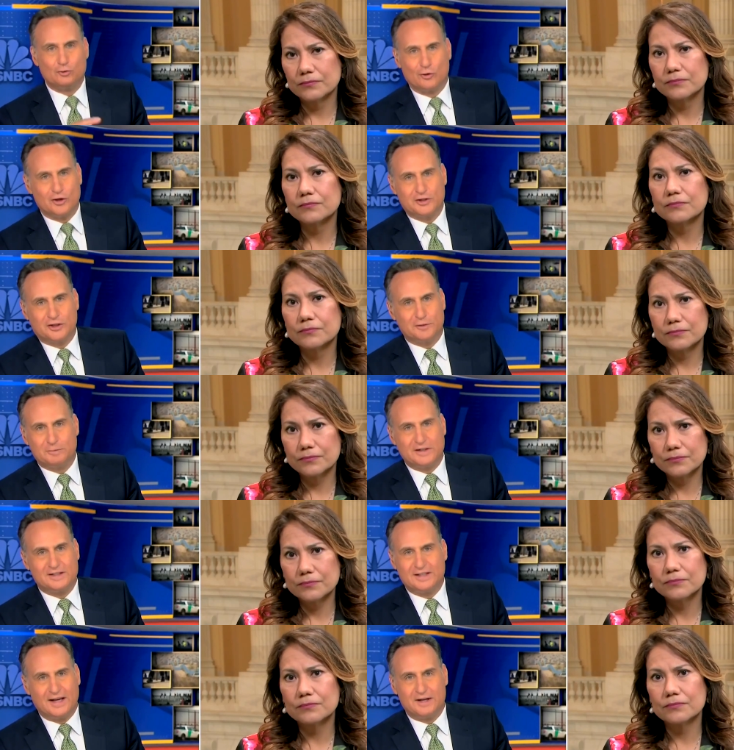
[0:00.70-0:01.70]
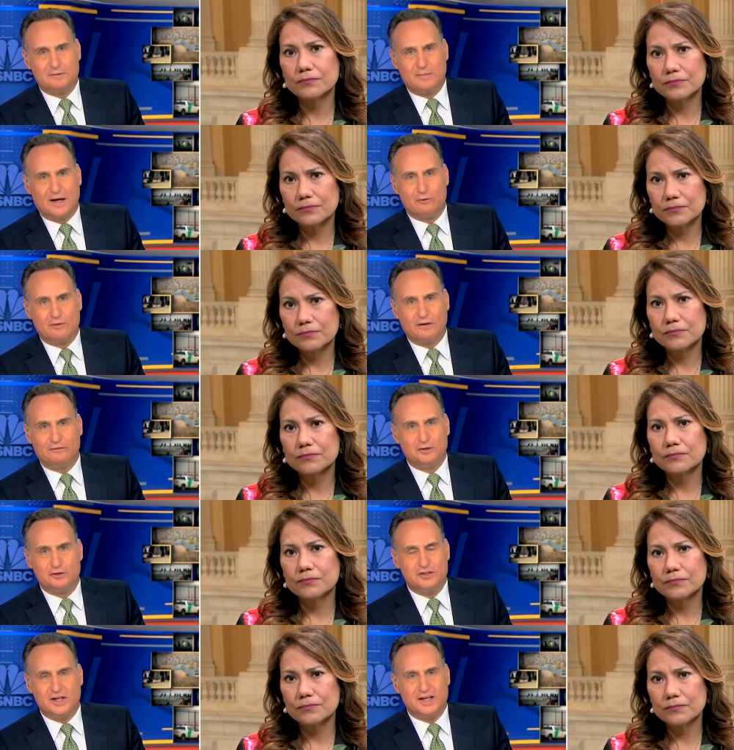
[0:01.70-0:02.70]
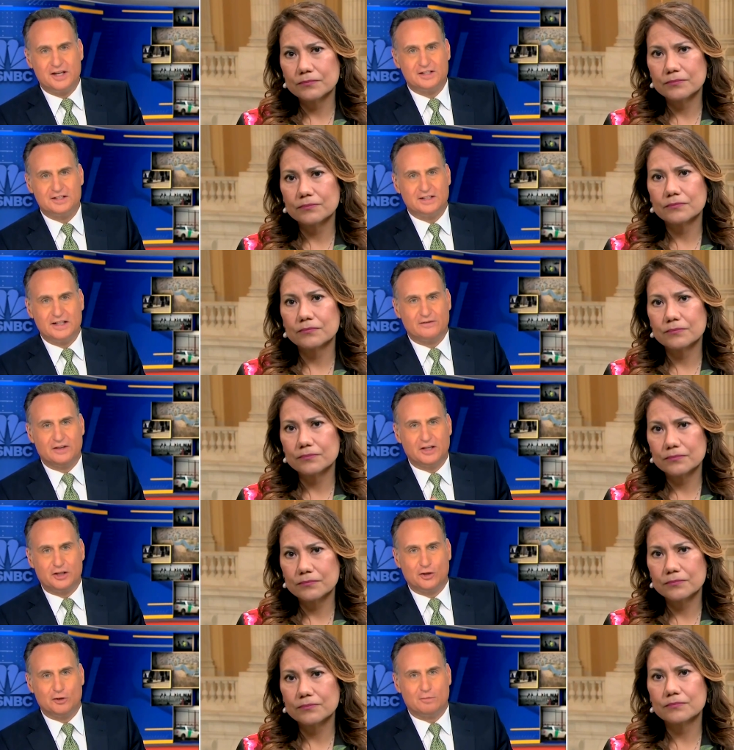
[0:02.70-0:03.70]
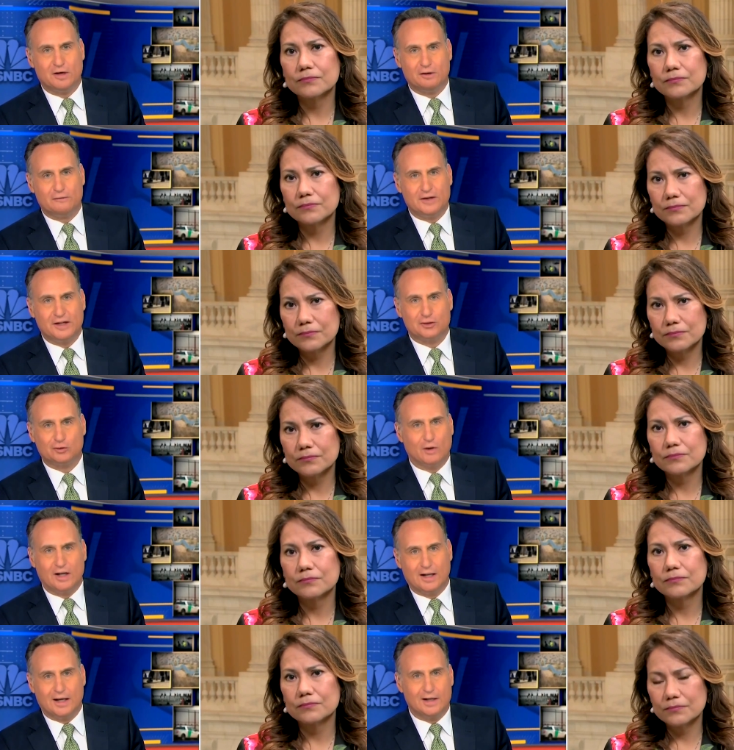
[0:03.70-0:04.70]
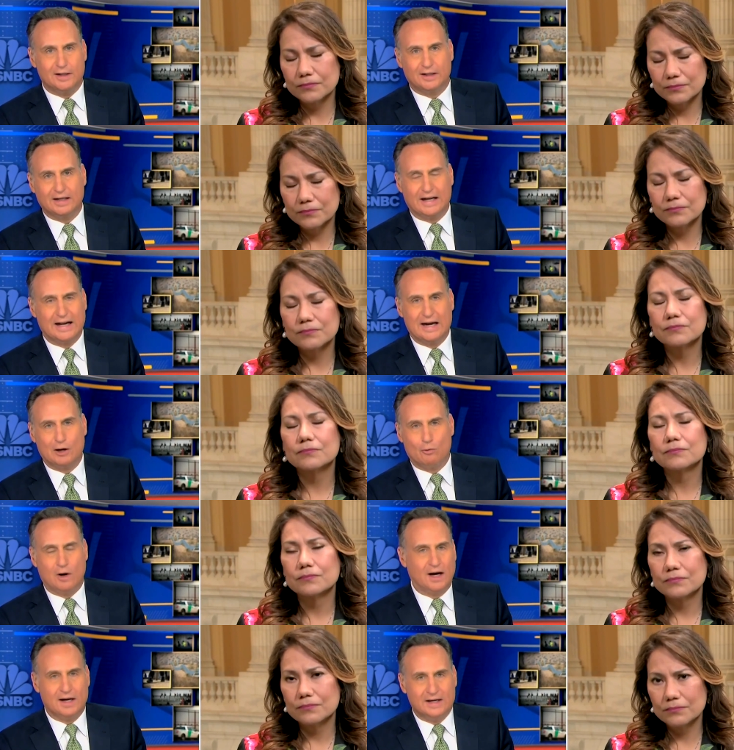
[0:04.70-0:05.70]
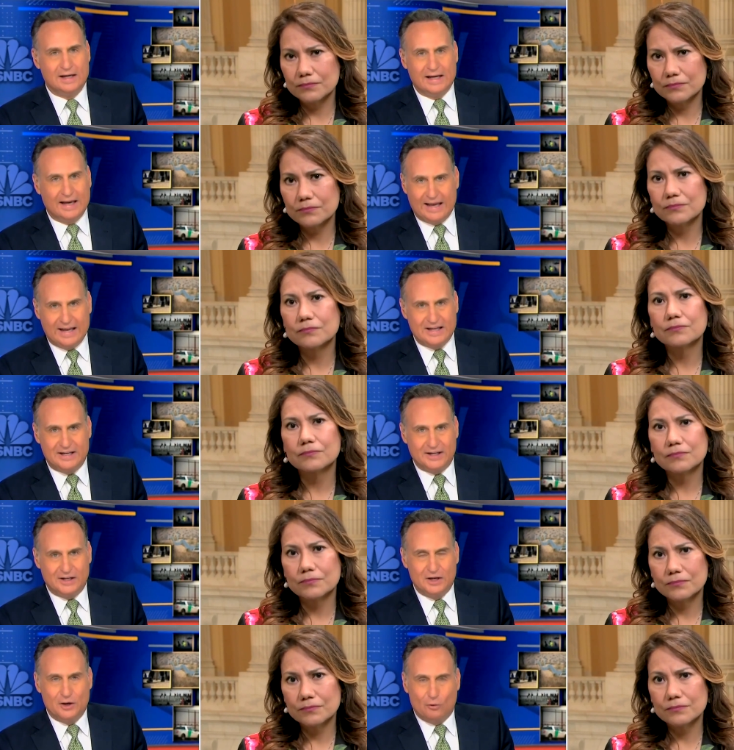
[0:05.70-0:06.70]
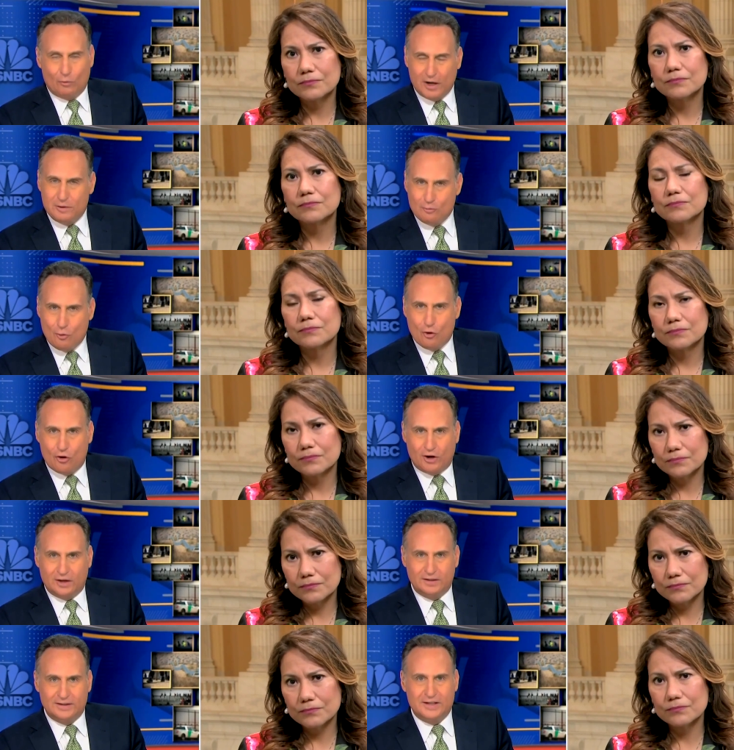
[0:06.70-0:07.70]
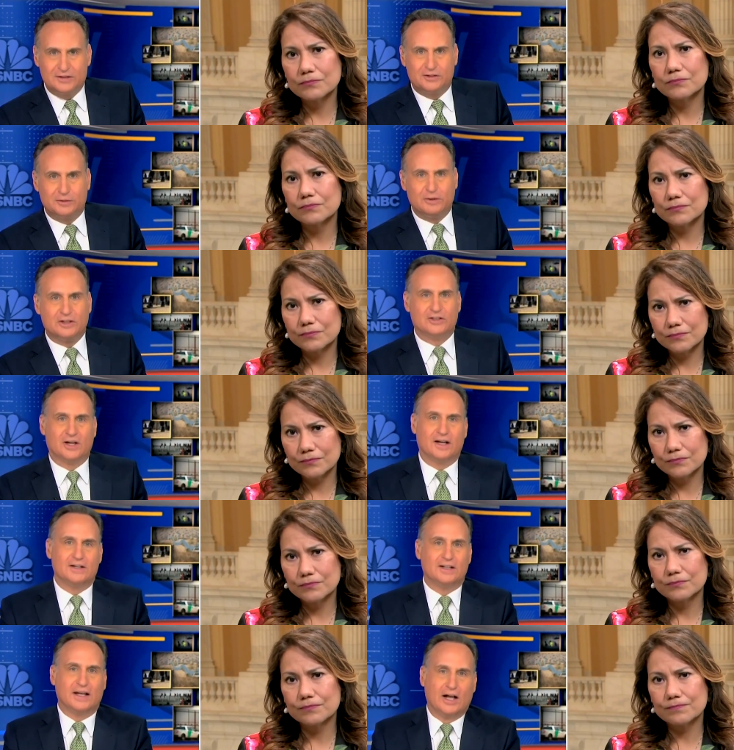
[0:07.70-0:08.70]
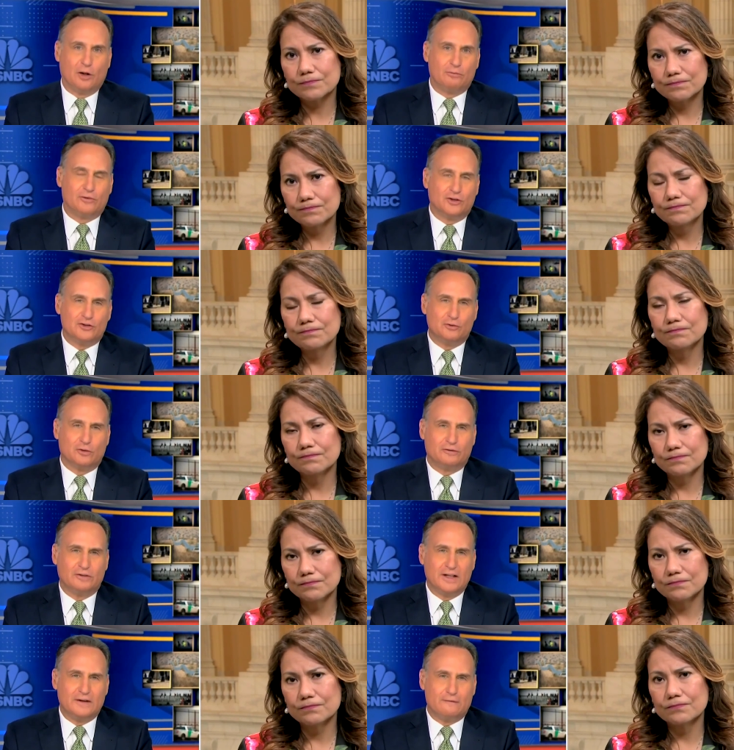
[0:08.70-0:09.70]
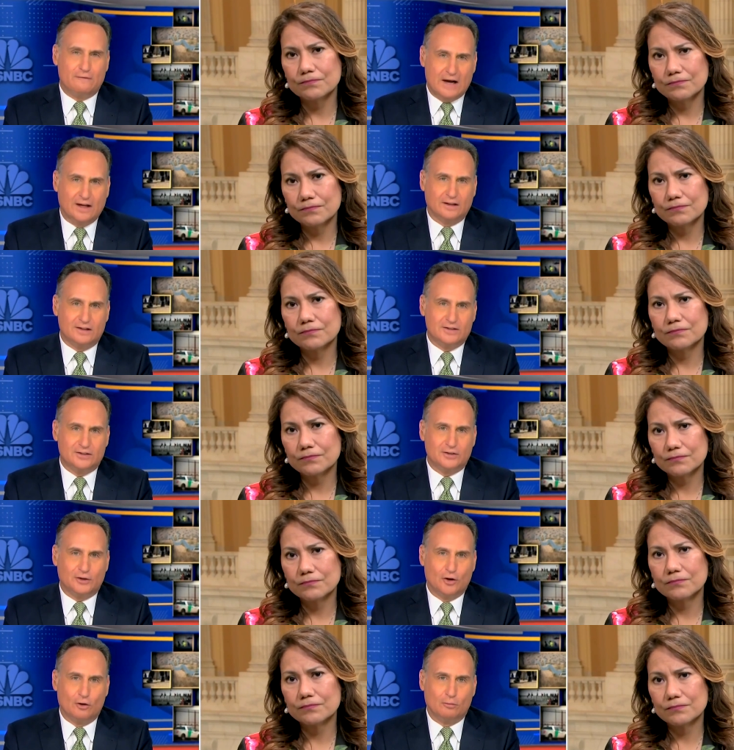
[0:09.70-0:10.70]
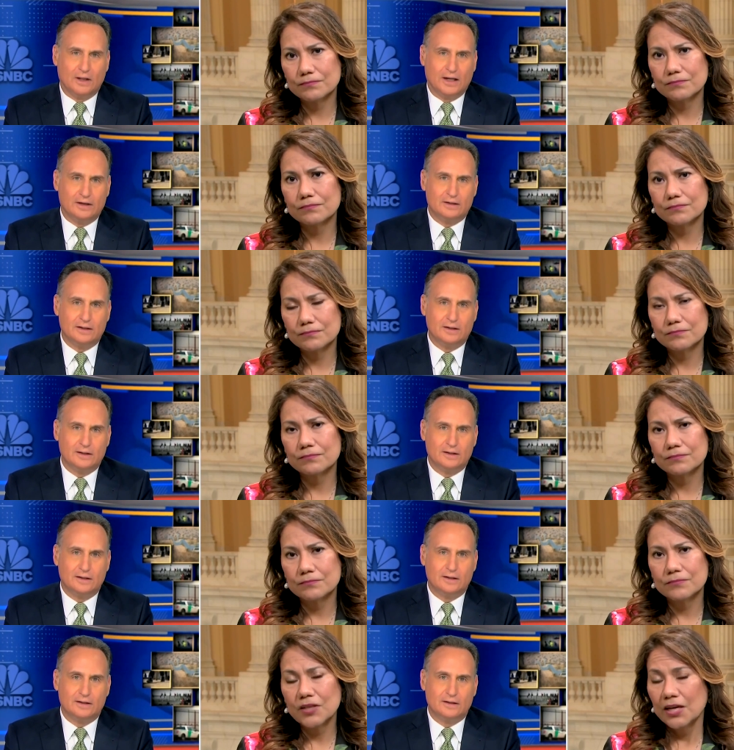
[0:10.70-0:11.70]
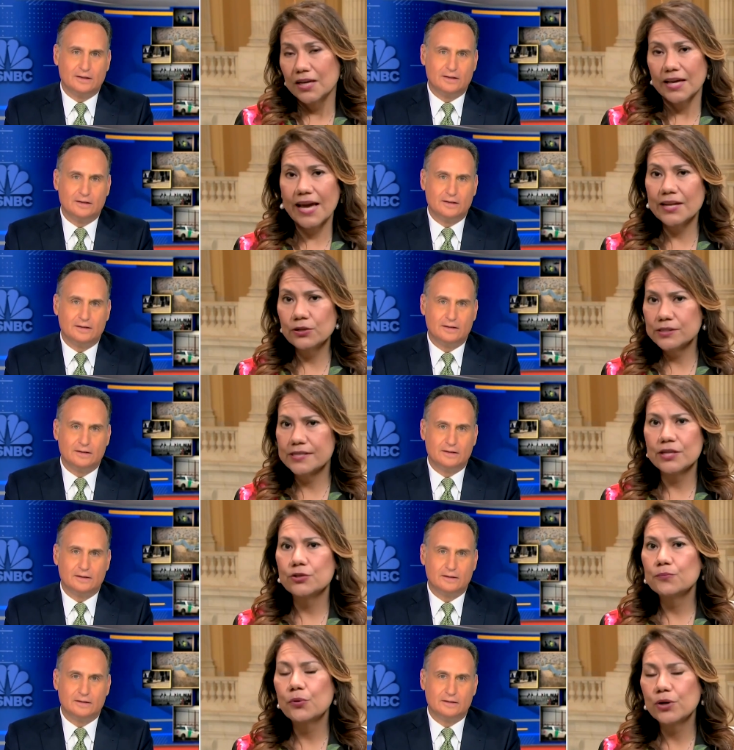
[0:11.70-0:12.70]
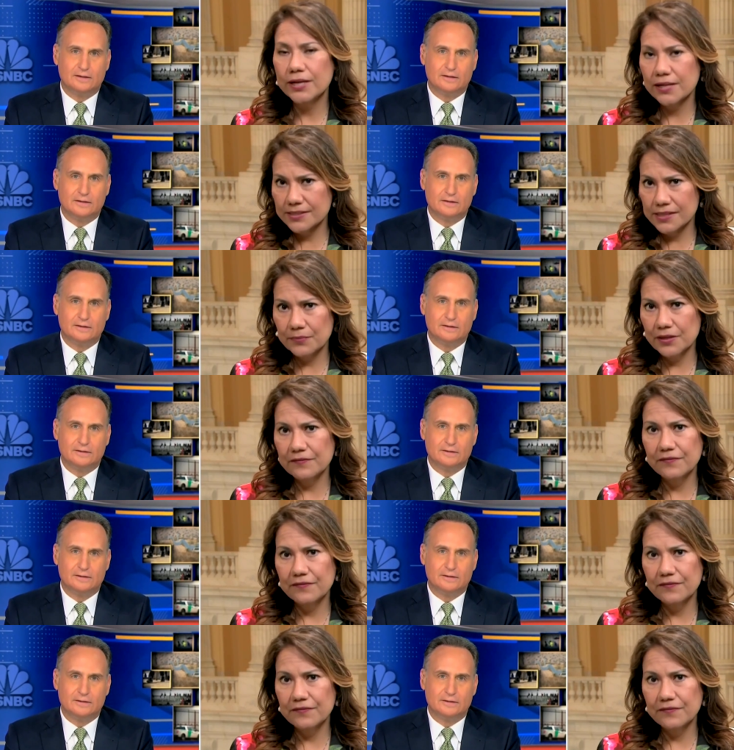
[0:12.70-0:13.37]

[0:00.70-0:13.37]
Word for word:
Speaker 1: words could be said by refugees leaving Cuba, Venezuela, Nicaragua, Haiti. What more needs to be done to help those who are fleeing violence in their homeland?
Speaker 2: And Jose, you point out something